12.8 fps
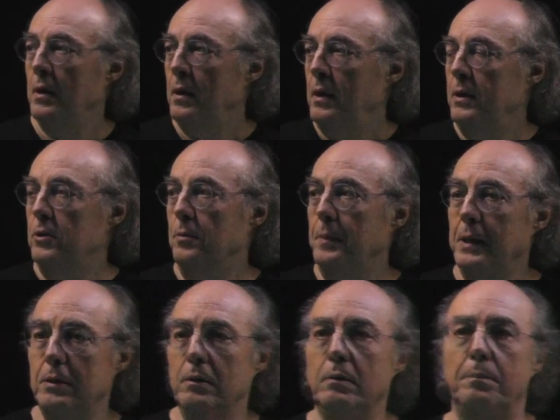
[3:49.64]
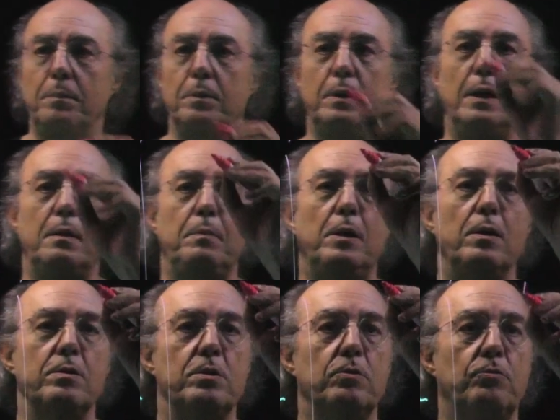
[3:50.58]
the middle, but let me
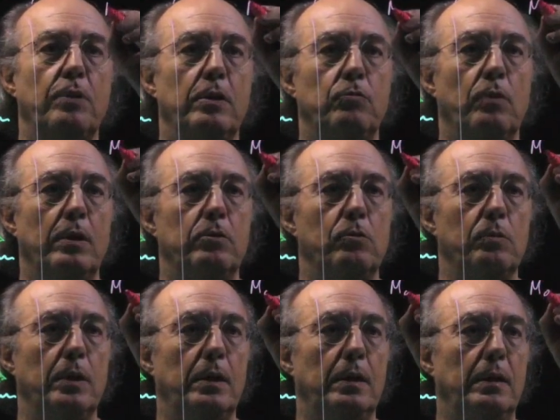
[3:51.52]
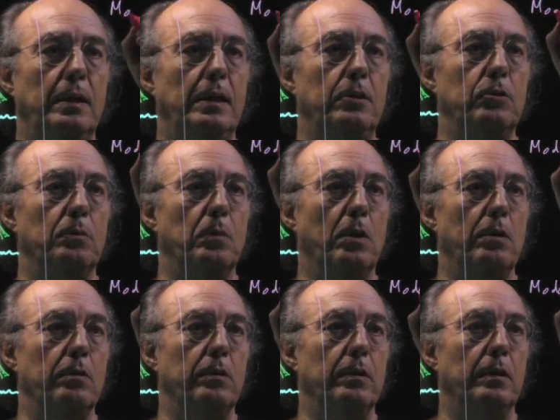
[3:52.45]
concentrate right away in the
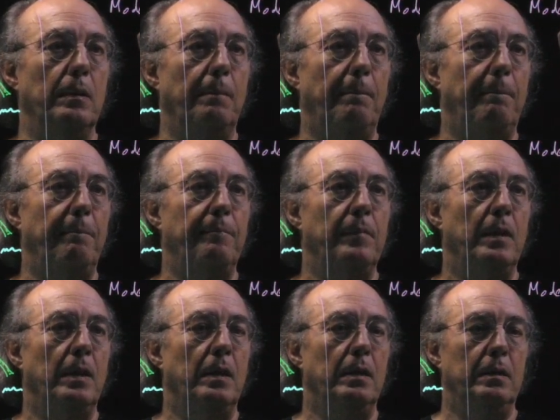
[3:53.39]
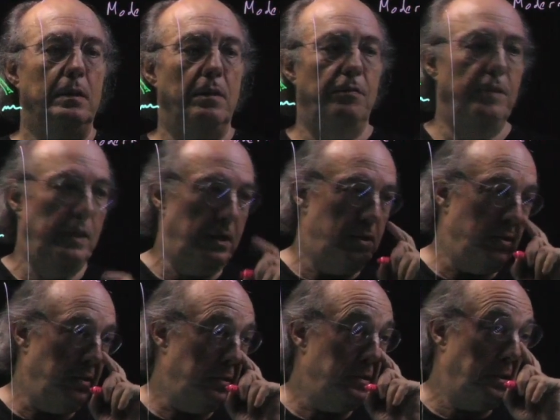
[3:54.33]
modern
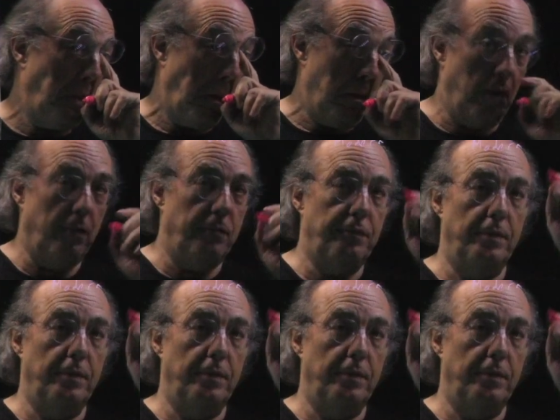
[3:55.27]
definitions of